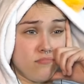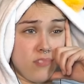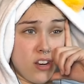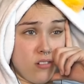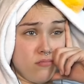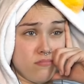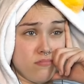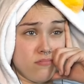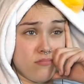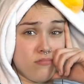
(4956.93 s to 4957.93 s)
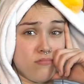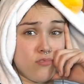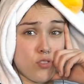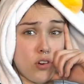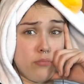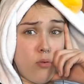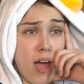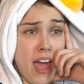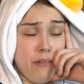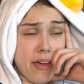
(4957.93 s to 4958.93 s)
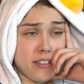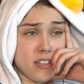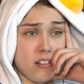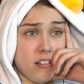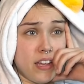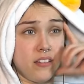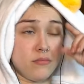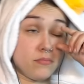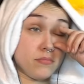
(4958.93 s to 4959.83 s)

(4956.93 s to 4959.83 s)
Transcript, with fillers: you know, threw him away basically.